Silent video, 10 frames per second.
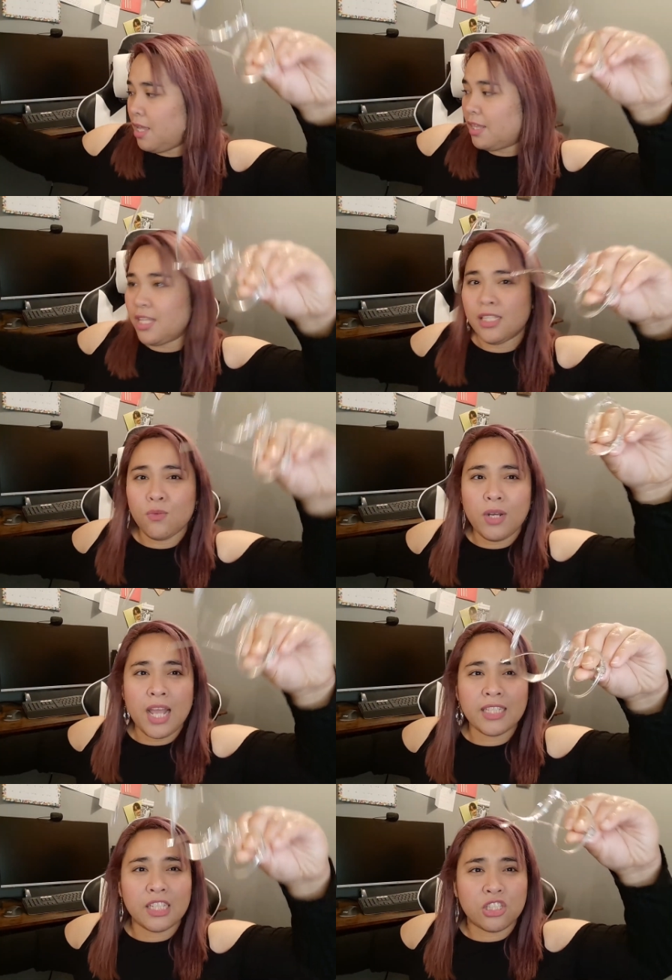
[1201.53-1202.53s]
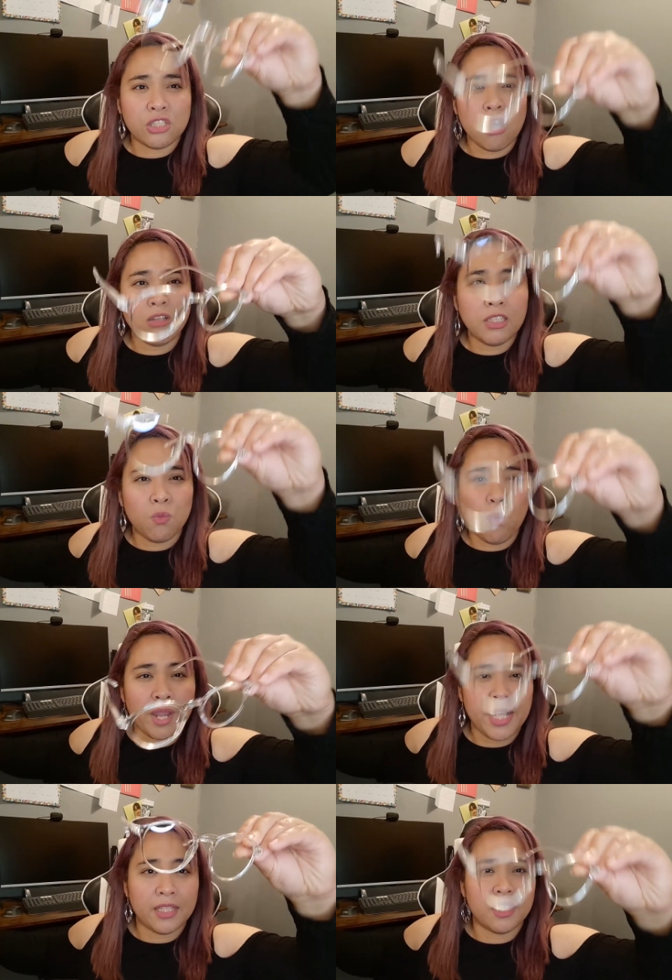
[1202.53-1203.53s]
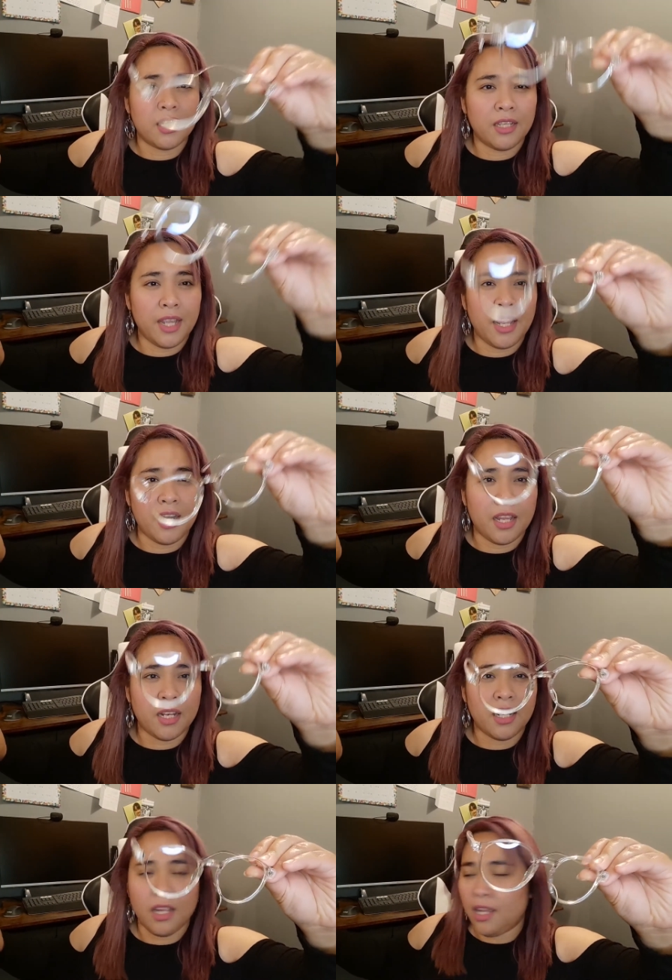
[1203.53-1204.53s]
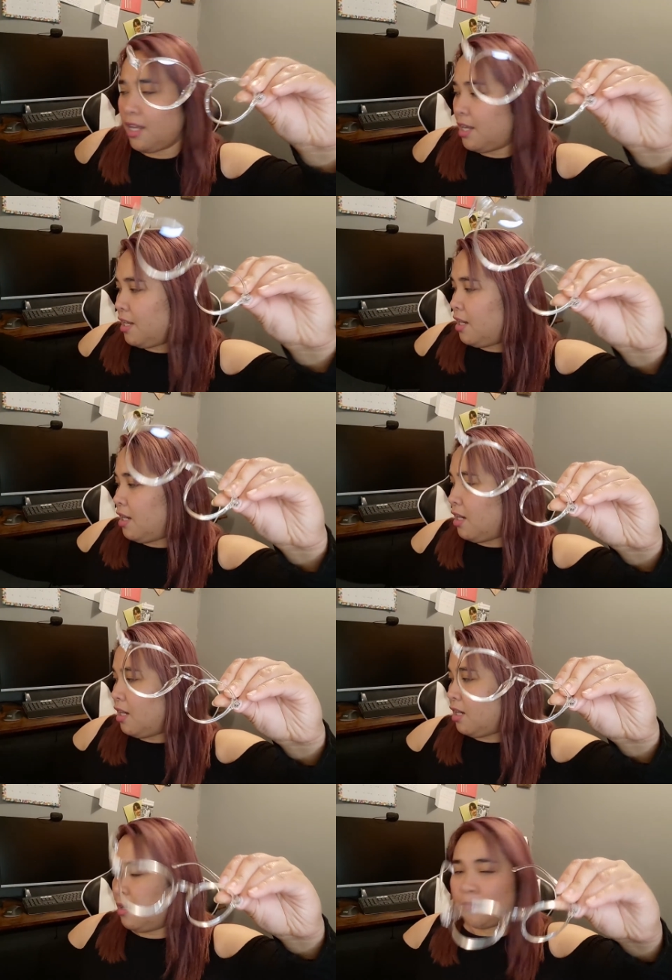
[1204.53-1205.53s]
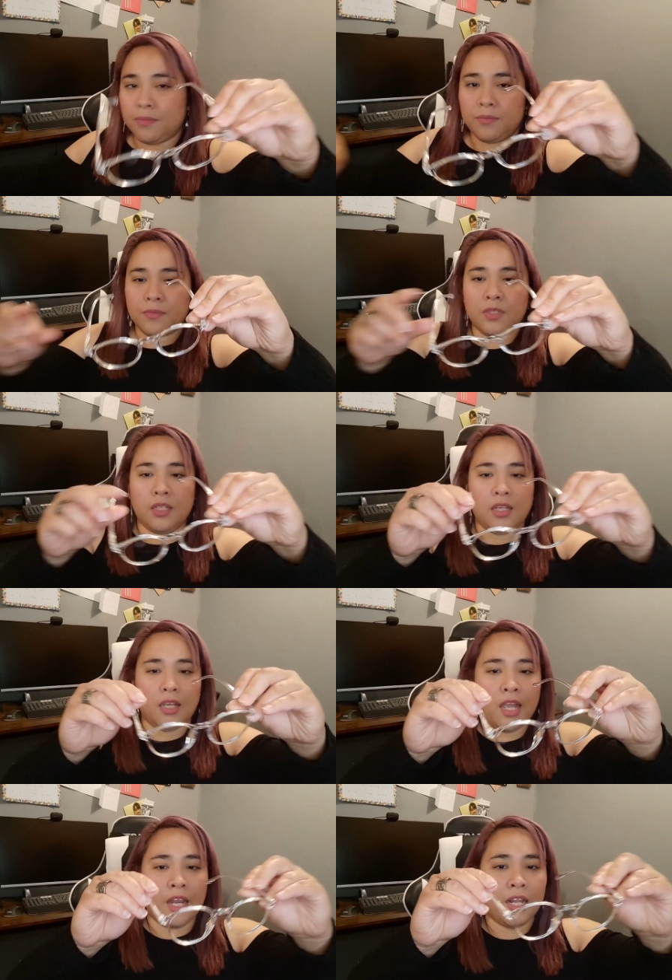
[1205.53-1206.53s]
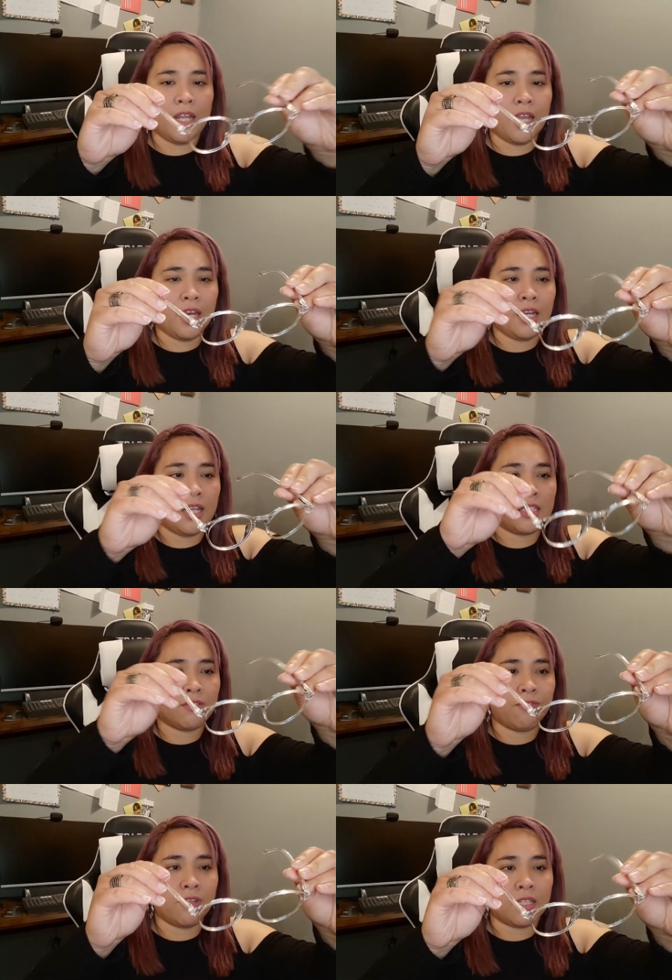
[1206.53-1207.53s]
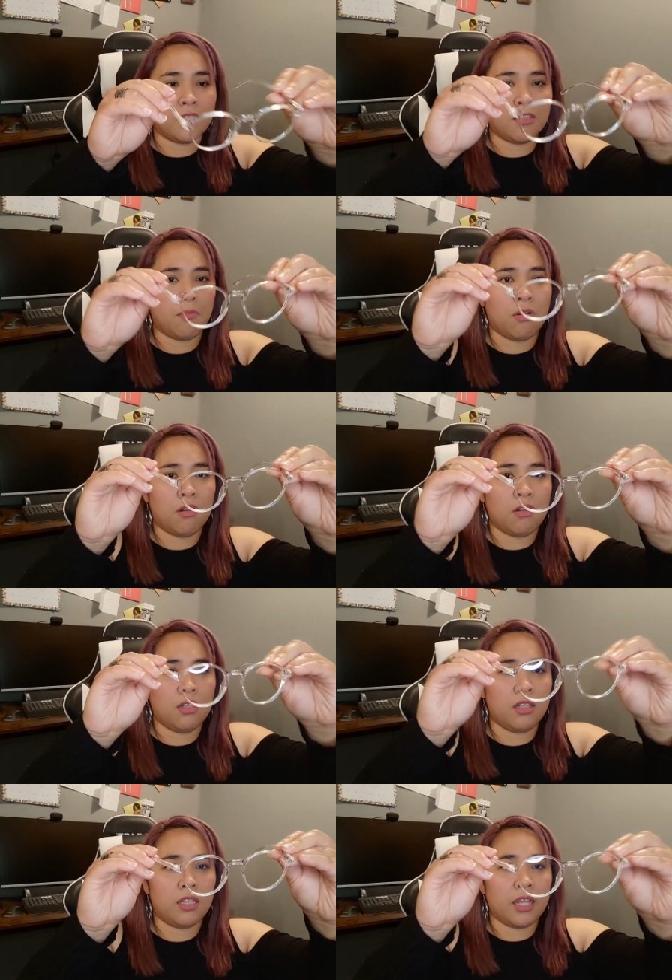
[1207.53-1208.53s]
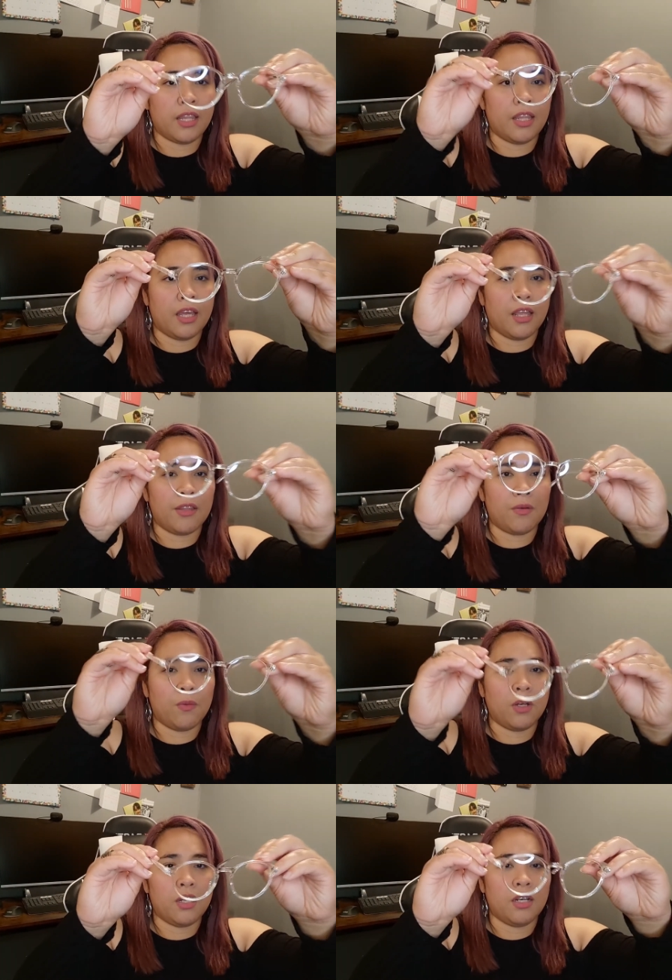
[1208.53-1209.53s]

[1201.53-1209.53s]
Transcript: This one has a solid weight in it. Um, and again, it's flexible like the other one.